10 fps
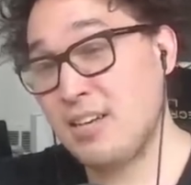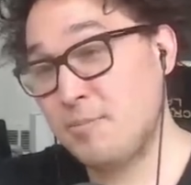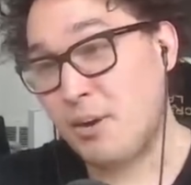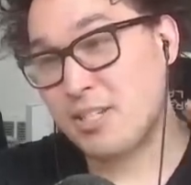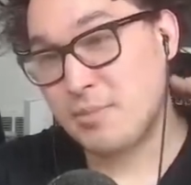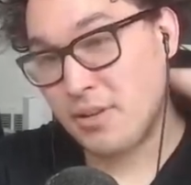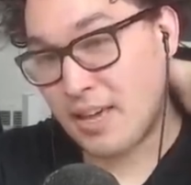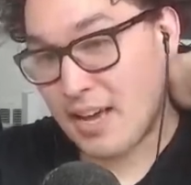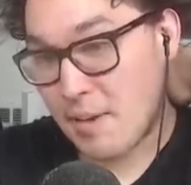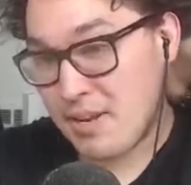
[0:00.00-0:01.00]
it's possible
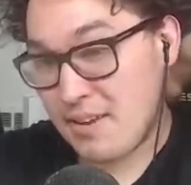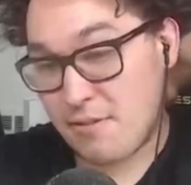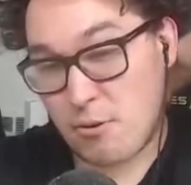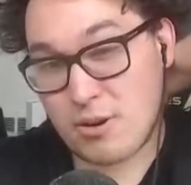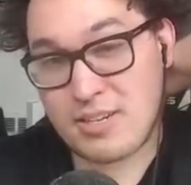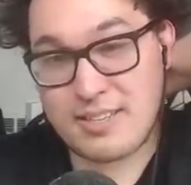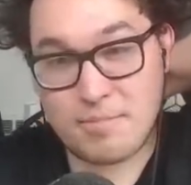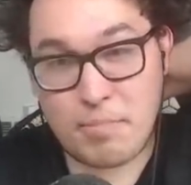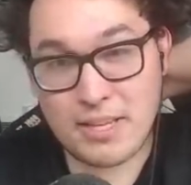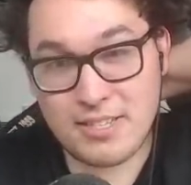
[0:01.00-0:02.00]
that, I mean, if Horde
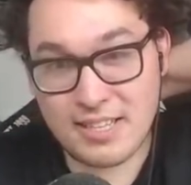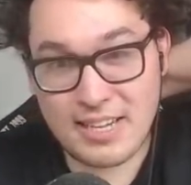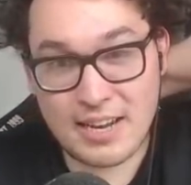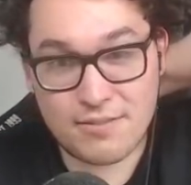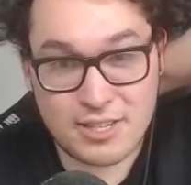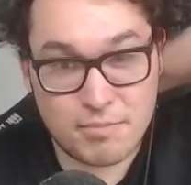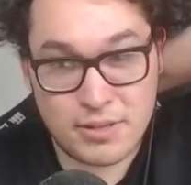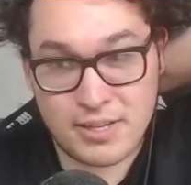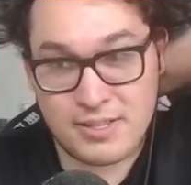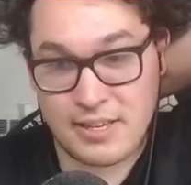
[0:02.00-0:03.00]
basically never
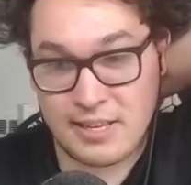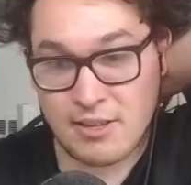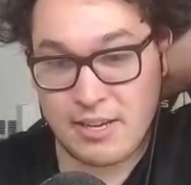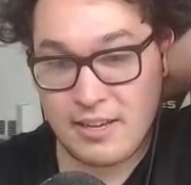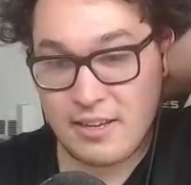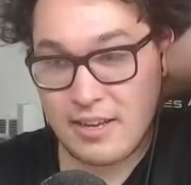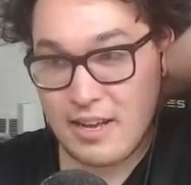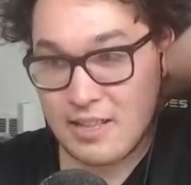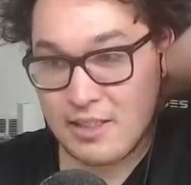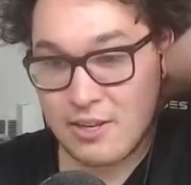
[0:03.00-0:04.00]
completes, it looking
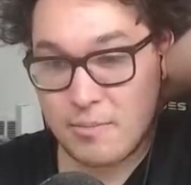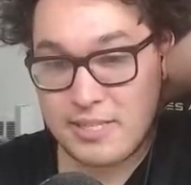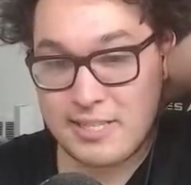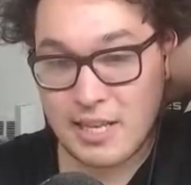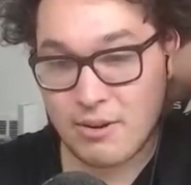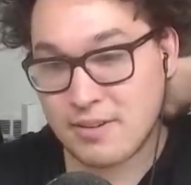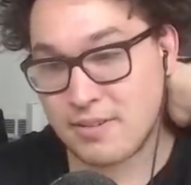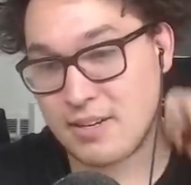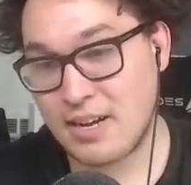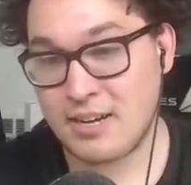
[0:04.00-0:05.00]
a little bit slower
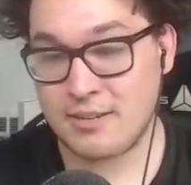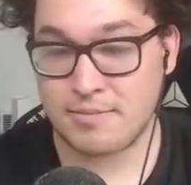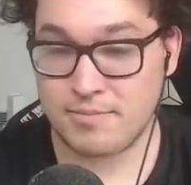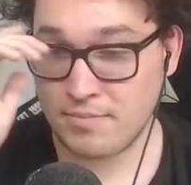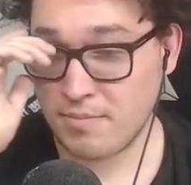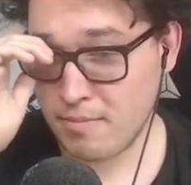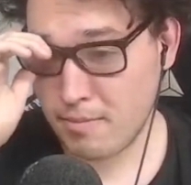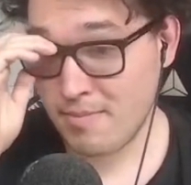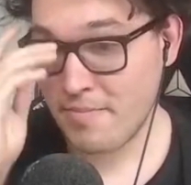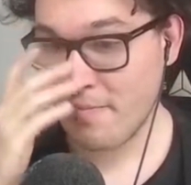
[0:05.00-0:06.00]

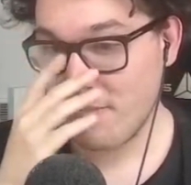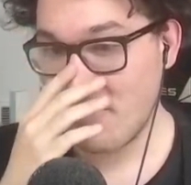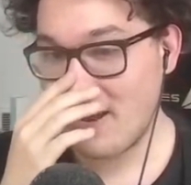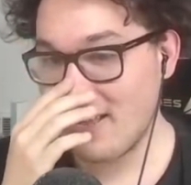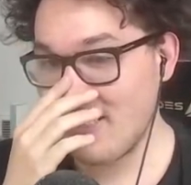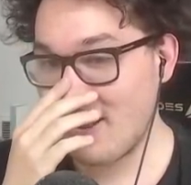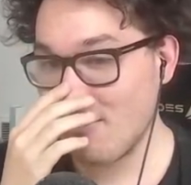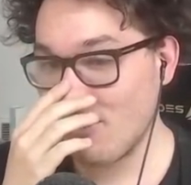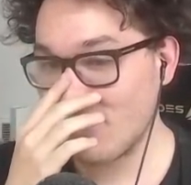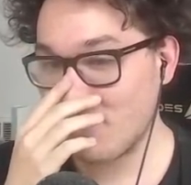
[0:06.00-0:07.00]
than it
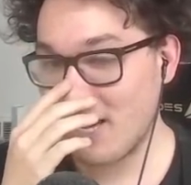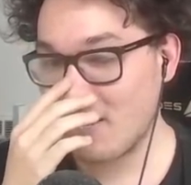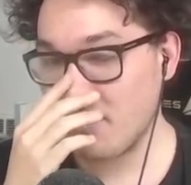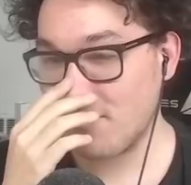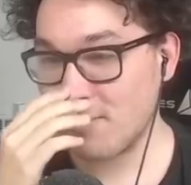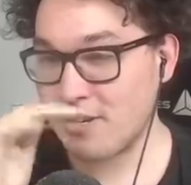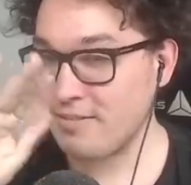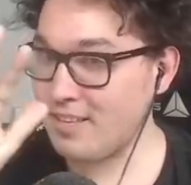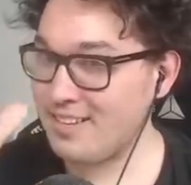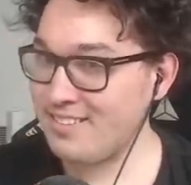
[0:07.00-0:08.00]
was in my head before,
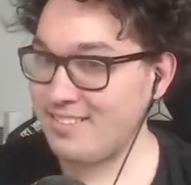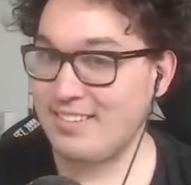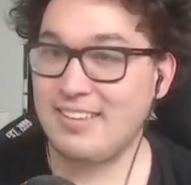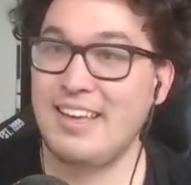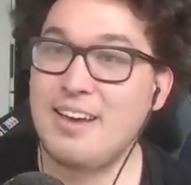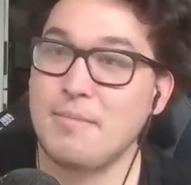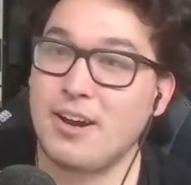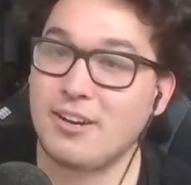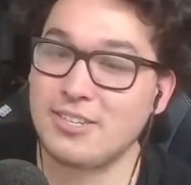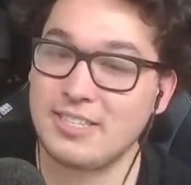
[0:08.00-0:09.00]
then yeah, I mean,
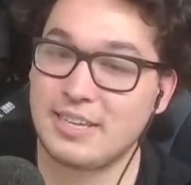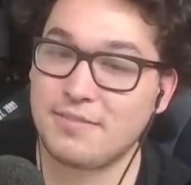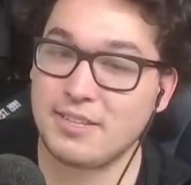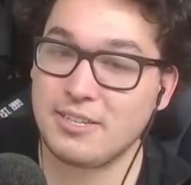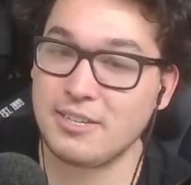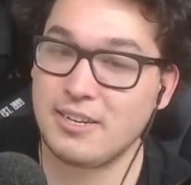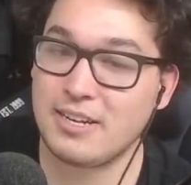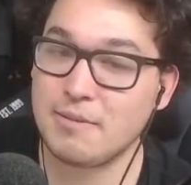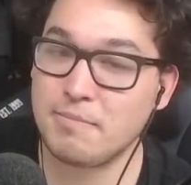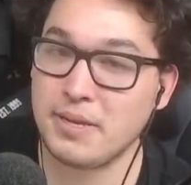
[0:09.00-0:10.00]
Akshan definitely could
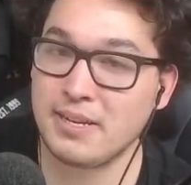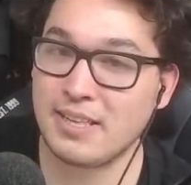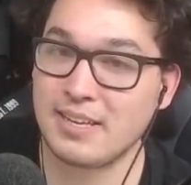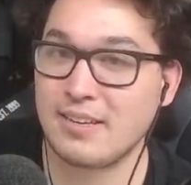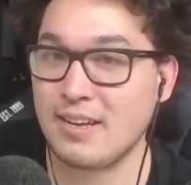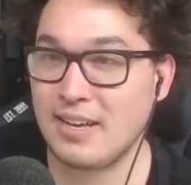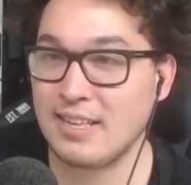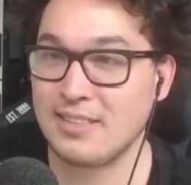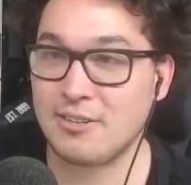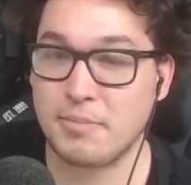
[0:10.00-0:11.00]
end up being like a
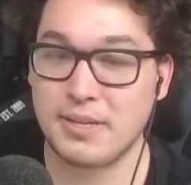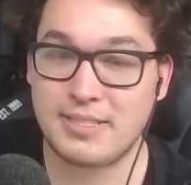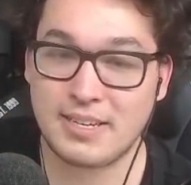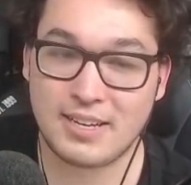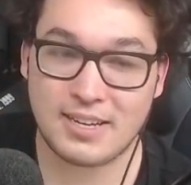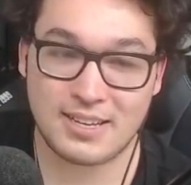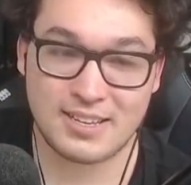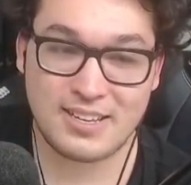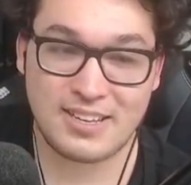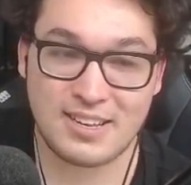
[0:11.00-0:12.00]
little bit
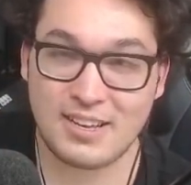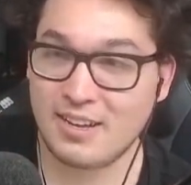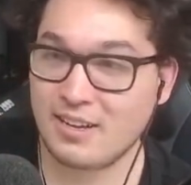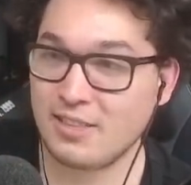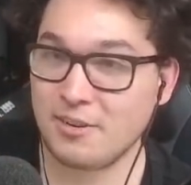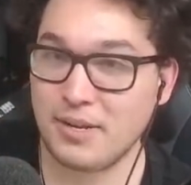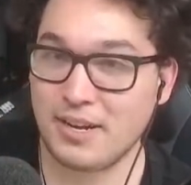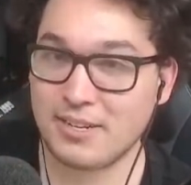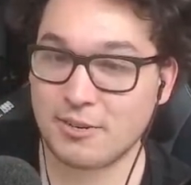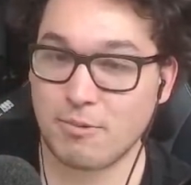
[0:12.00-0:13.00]

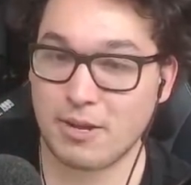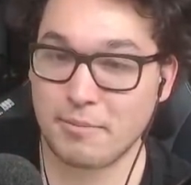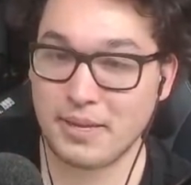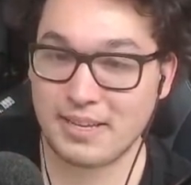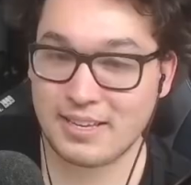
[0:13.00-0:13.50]
underwhelming.